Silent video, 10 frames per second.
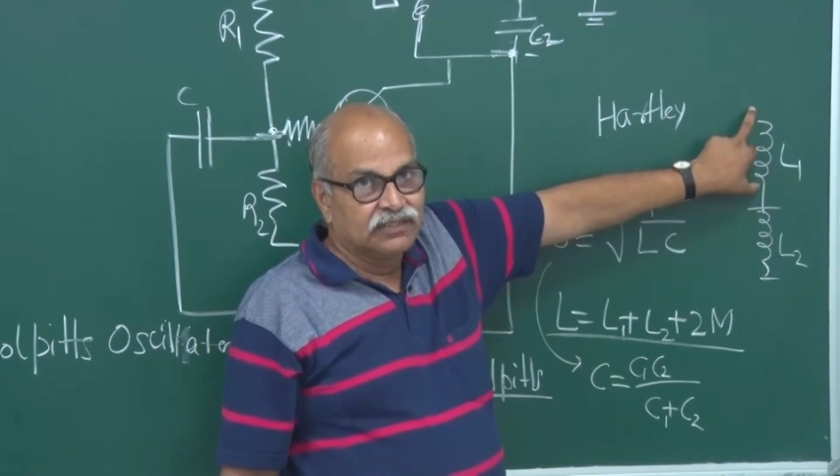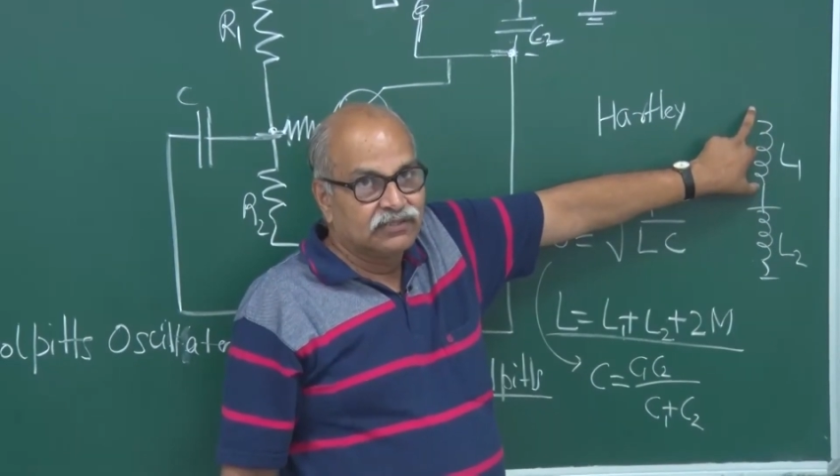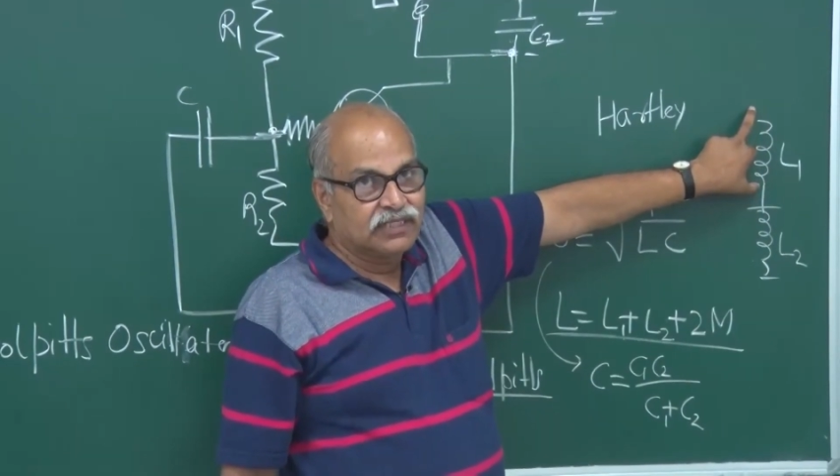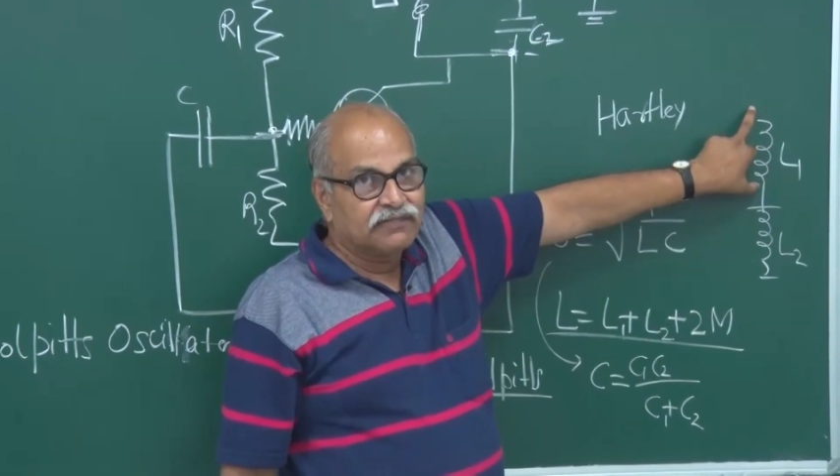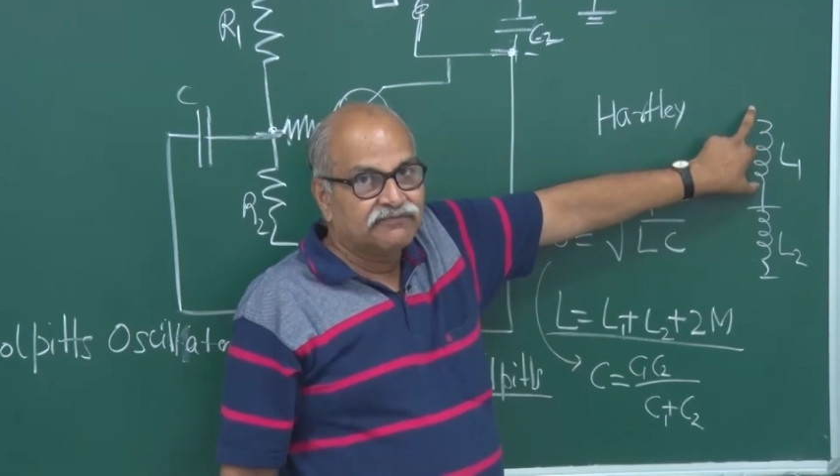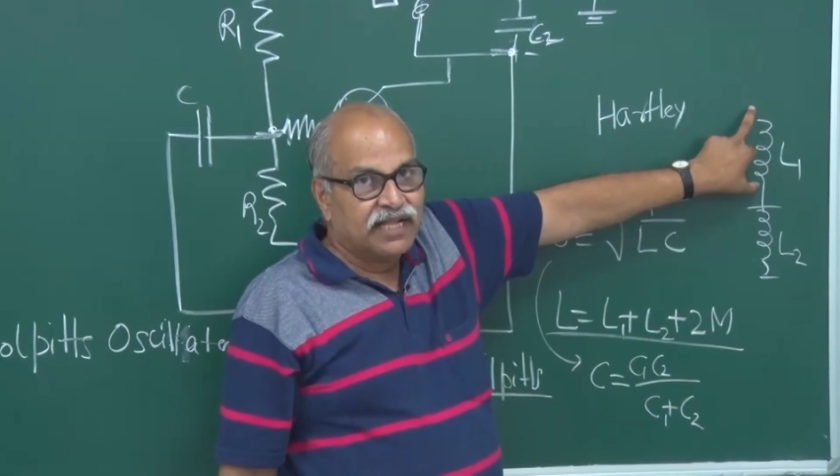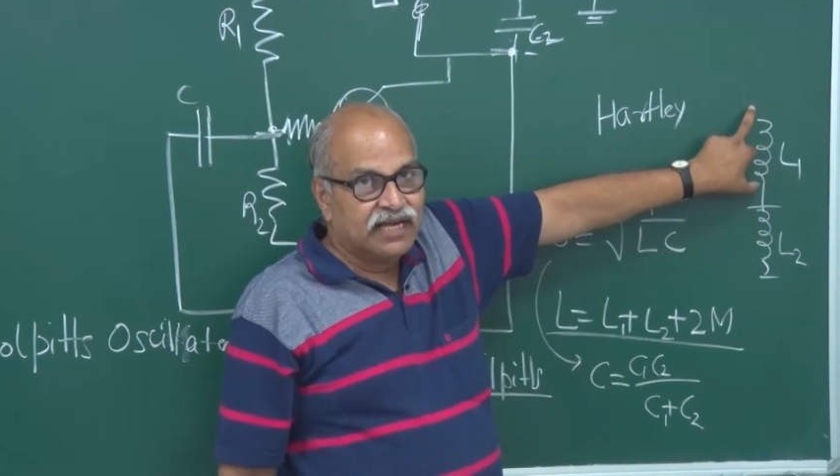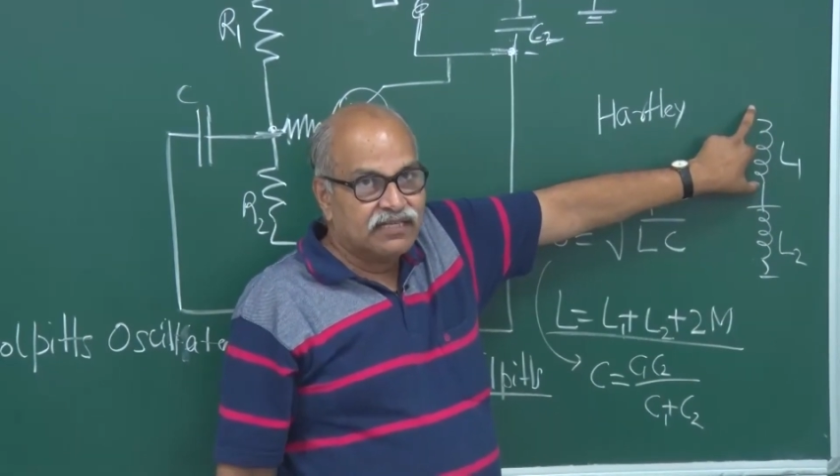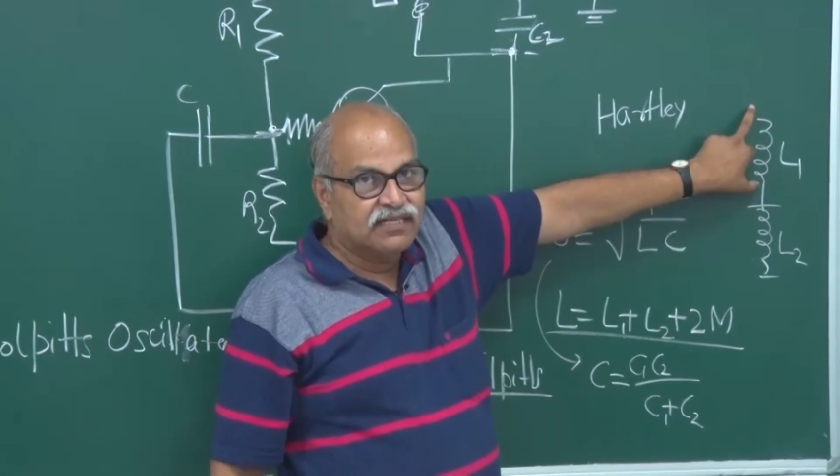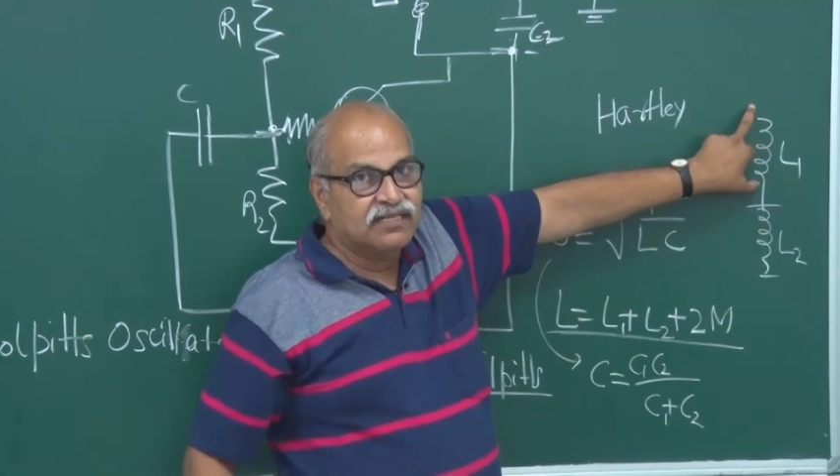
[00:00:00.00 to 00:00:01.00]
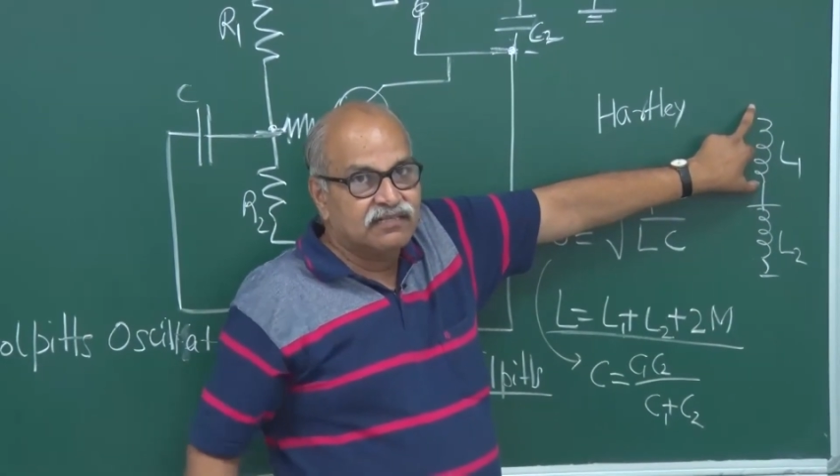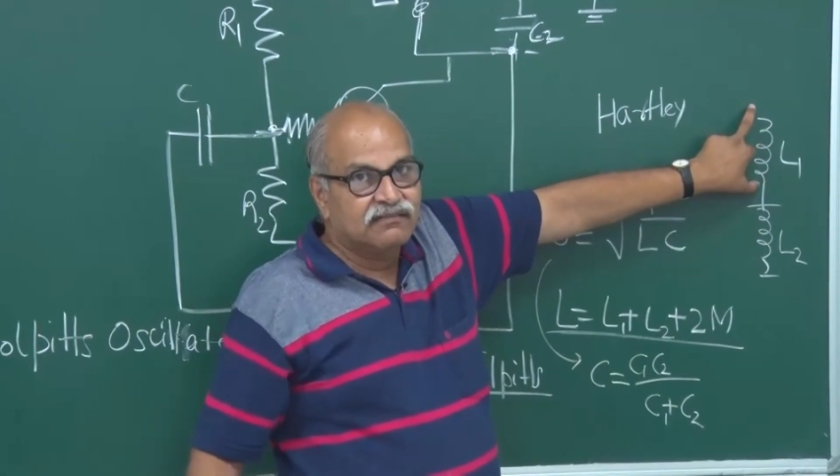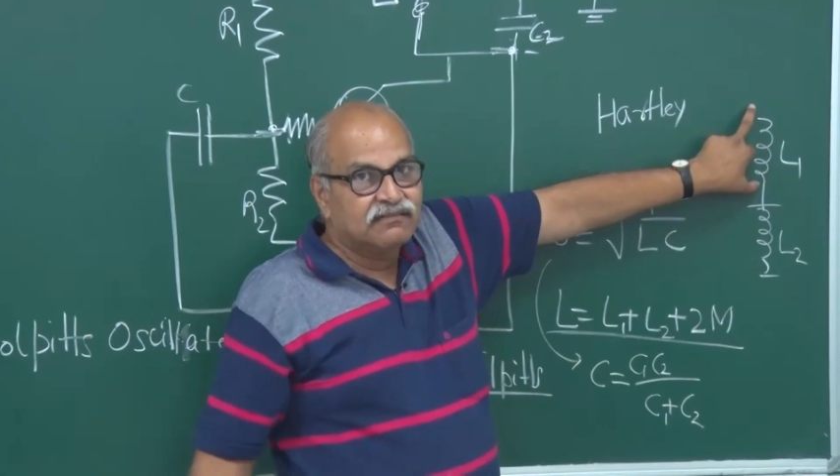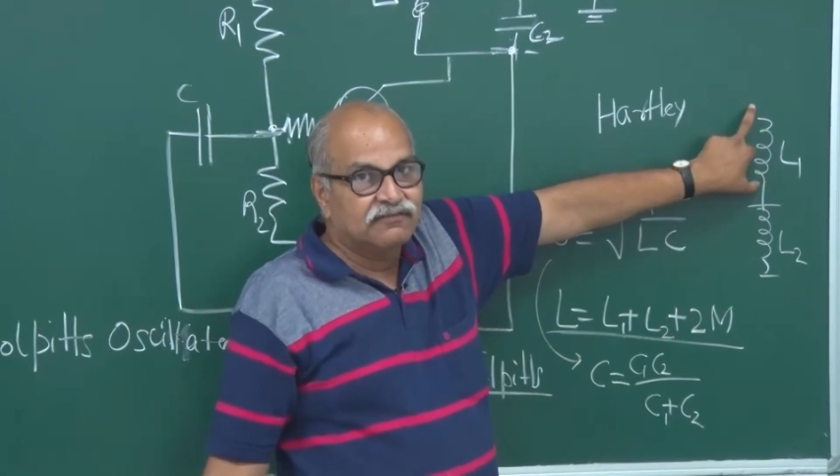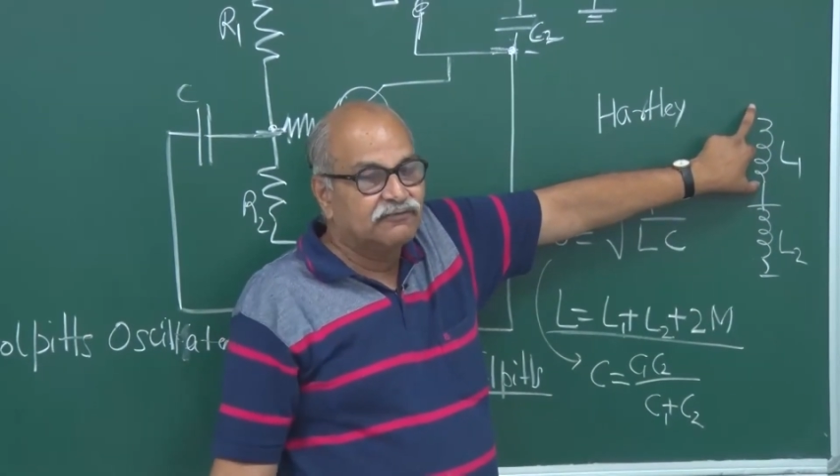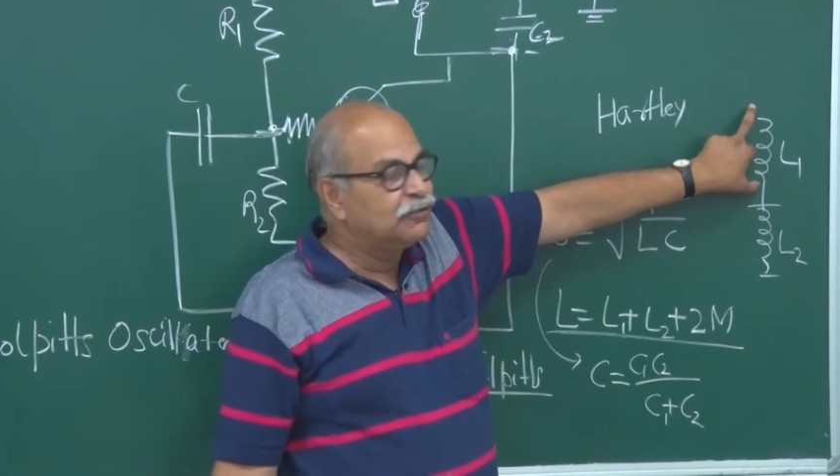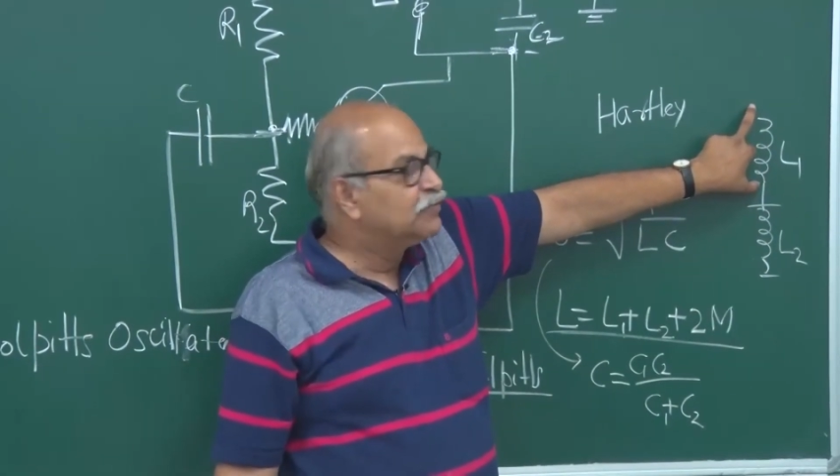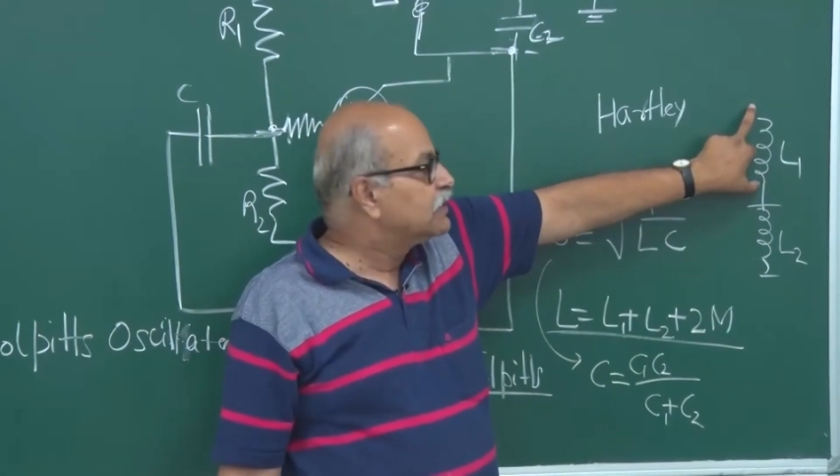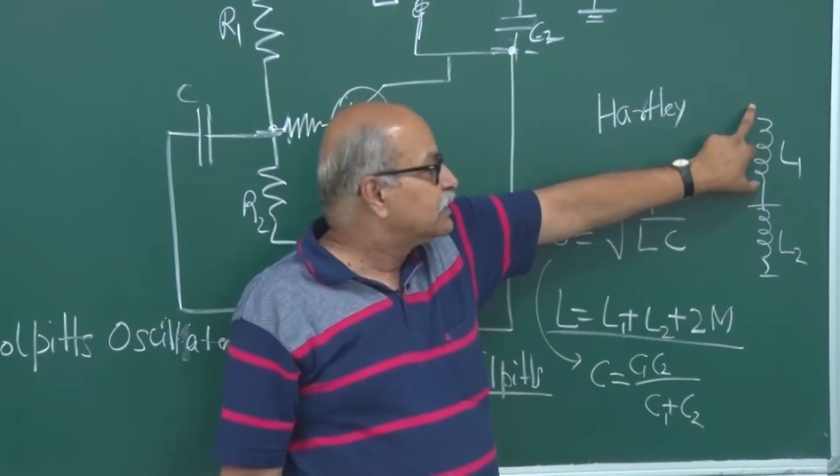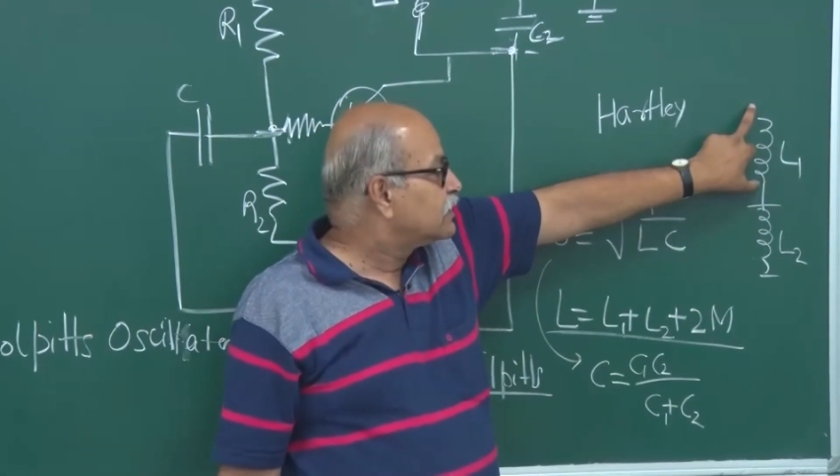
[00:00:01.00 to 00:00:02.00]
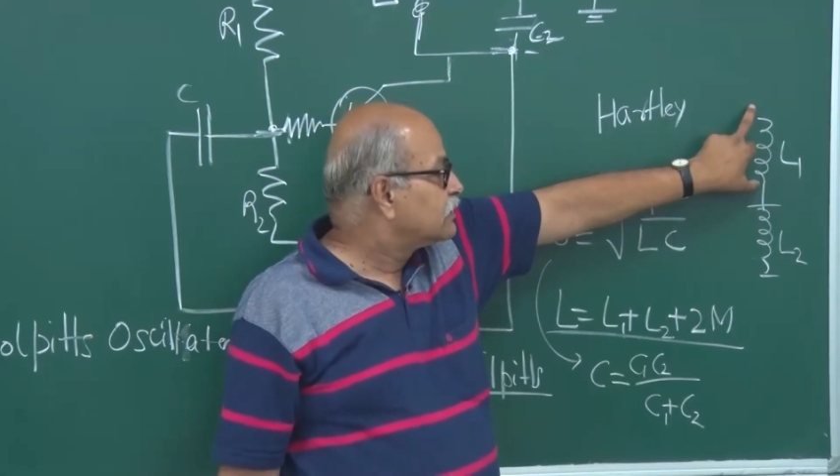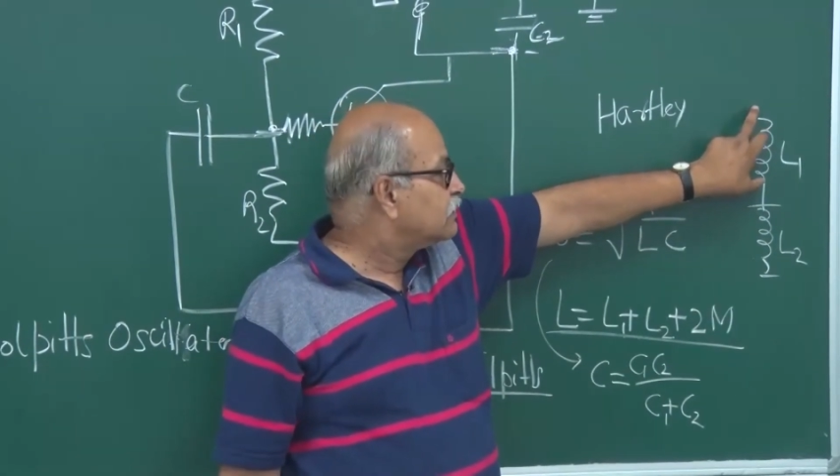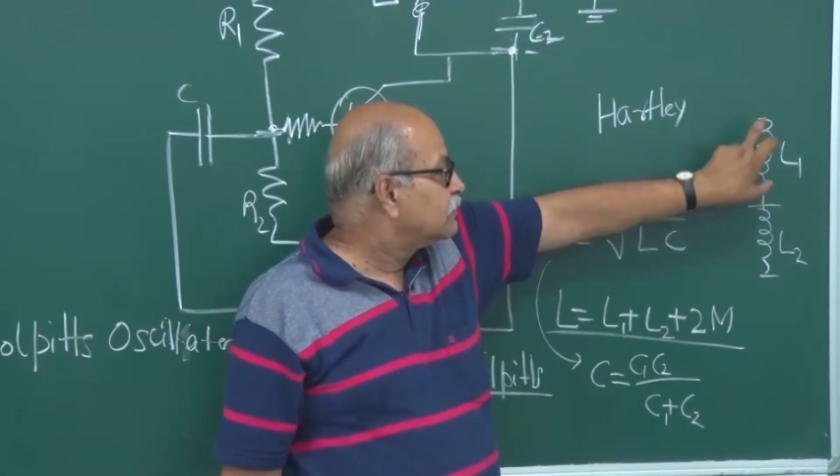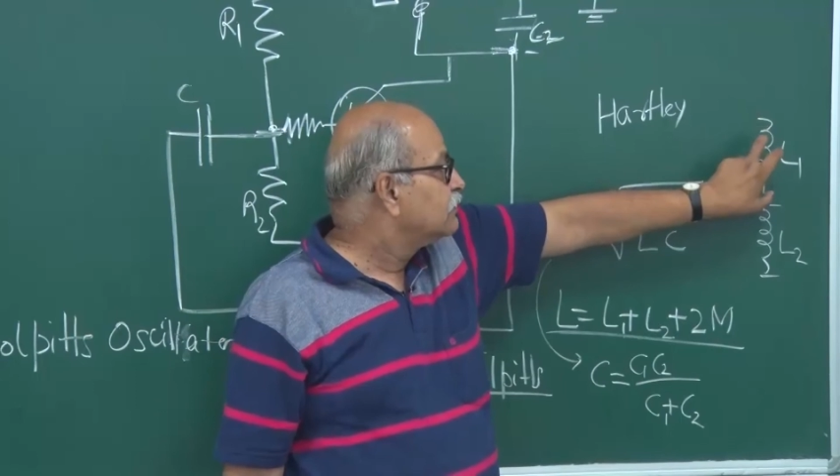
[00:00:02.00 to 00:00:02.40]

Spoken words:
So that fraction will be just